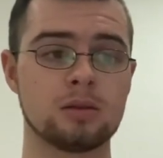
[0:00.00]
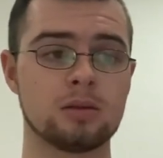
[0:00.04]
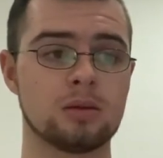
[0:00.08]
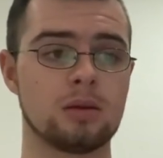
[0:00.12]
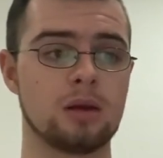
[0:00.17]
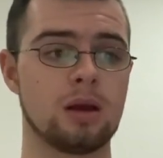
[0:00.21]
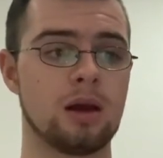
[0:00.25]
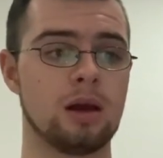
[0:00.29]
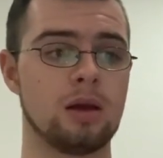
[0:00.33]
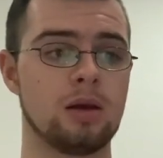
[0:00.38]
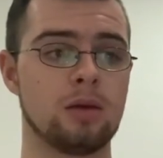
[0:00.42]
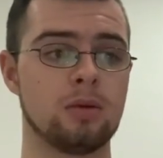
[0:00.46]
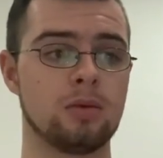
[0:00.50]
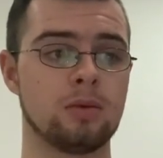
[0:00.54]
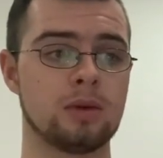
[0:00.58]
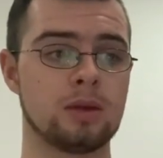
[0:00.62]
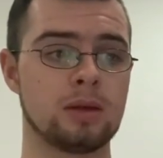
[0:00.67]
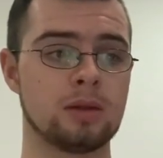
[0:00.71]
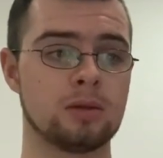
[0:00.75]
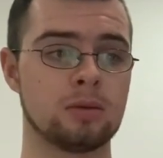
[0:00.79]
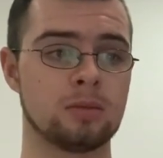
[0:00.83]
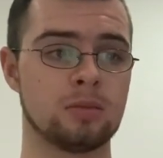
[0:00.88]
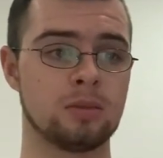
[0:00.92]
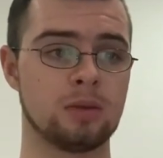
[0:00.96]
We
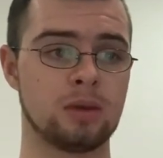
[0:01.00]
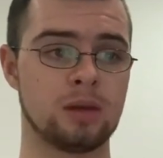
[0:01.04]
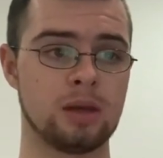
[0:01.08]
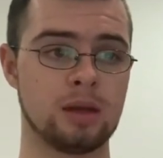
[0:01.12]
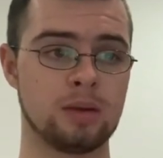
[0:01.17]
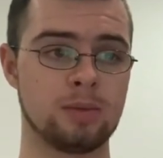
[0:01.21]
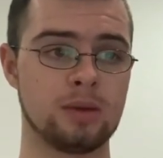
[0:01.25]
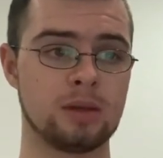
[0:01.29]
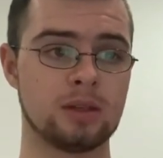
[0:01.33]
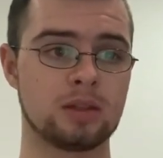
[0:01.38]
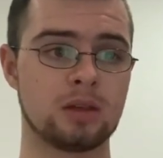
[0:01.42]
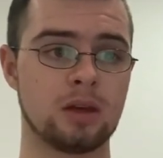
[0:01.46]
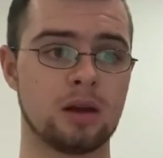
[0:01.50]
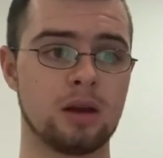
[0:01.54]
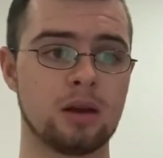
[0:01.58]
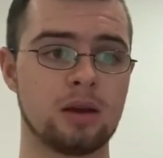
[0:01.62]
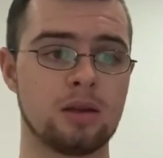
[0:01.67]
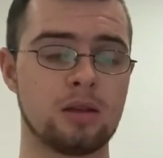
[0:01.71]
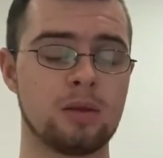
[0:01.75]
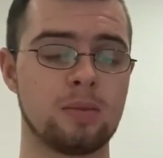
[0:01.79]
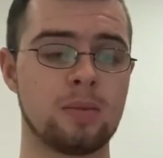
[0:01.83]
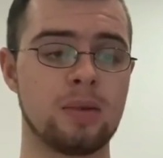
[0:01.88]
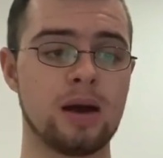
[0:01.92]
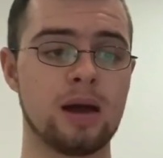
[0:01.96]
need to keep it tight
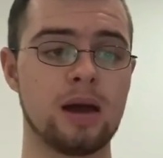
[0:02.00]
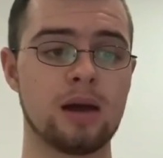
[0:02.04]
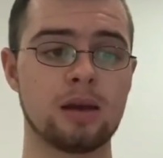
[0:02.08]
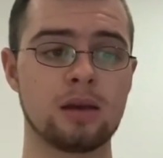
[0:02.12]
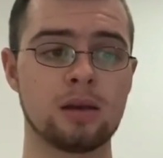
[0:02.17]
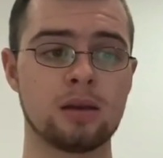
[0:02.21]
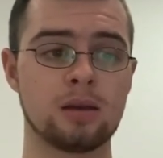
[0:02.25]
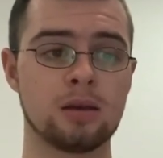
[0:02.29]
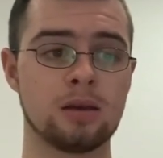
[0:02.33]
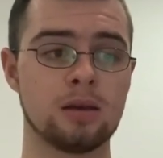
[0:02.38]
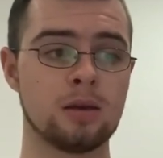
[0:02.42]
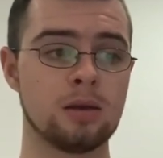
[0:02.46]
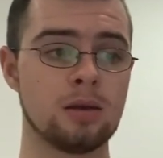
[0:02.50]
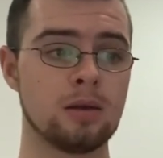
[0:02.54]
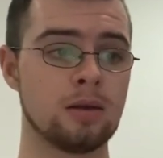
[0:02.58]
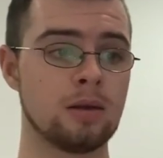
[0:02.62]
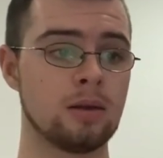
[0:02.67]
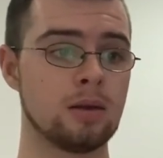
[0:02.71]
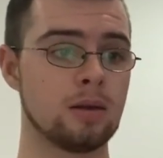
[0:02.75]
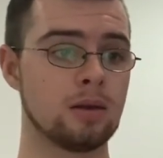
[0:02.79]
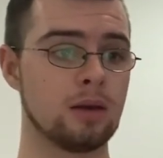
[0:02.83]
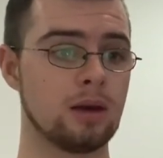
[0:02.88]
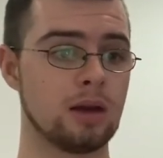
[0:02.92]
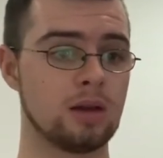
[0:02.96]
at the back.
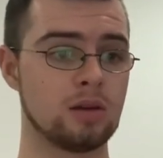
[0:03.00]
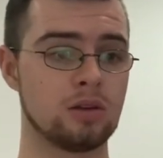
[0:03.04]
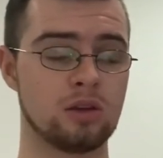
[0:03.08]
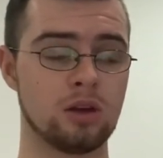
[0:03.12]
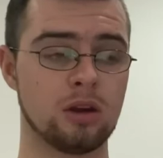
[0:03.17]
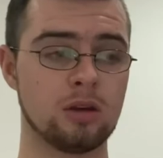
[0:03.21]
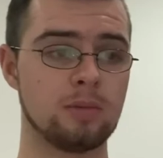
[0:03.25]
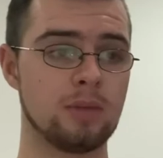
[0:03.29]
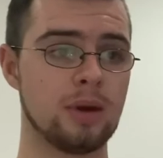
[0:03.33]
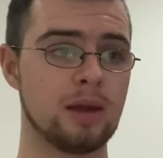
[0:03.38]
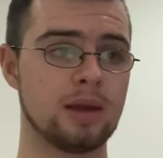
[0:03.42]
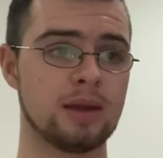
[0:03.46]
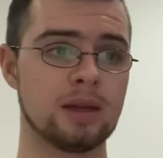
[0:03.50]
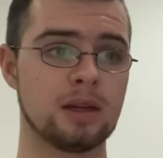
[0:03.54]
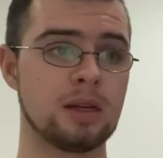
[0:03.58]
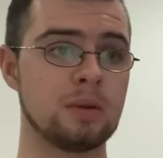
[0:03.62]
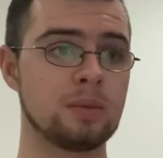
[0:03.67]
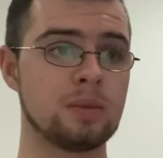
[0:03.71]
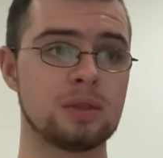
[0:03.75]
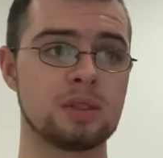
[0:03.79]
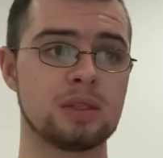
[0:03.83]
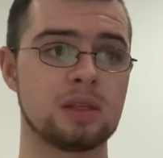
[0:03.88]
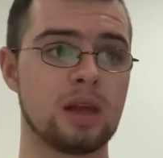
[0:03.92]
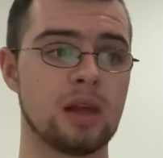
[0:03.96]
And don't make any
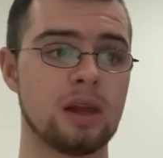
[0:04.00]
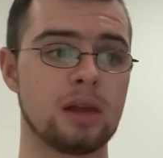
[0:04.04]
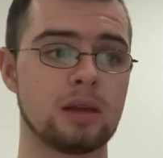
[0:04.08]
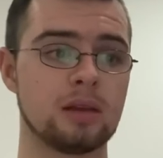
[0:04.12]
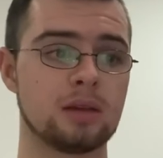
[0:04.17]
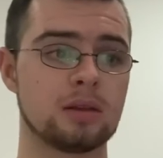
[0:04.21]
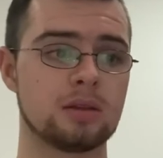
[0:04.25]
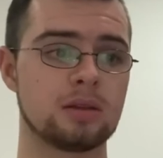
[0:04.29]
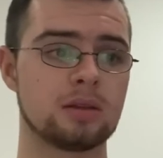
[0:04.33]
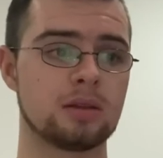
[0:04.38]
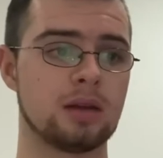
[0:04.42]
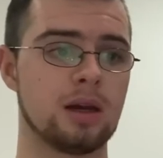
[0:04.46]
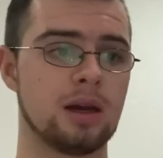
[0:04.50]
mistakes.